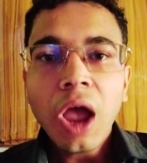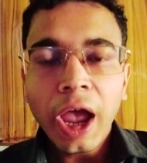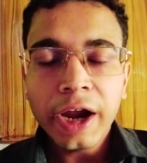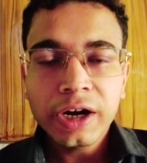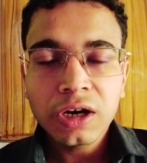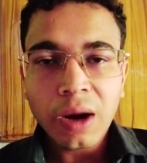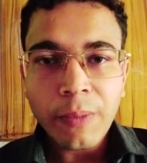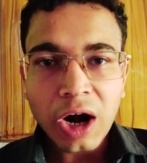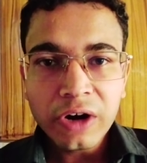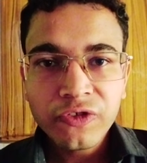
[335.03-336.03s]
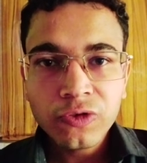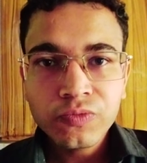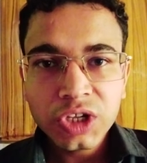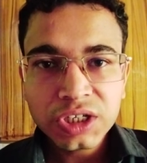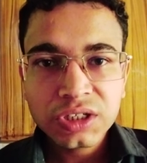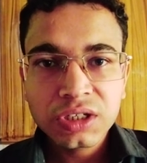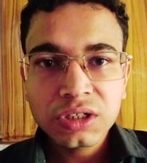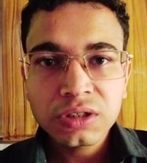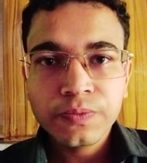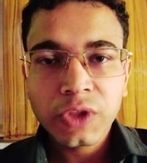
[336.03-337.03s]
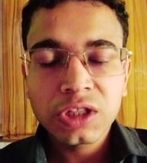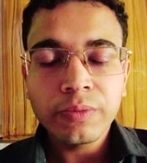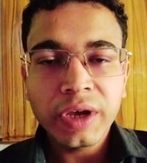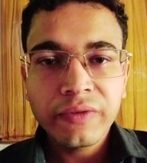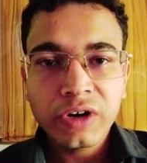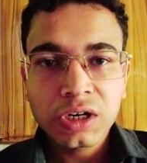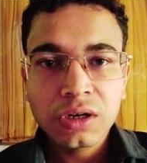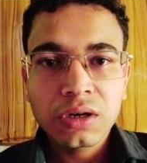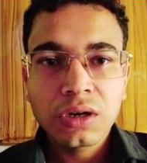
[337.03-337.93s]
And apart from this, the Maven,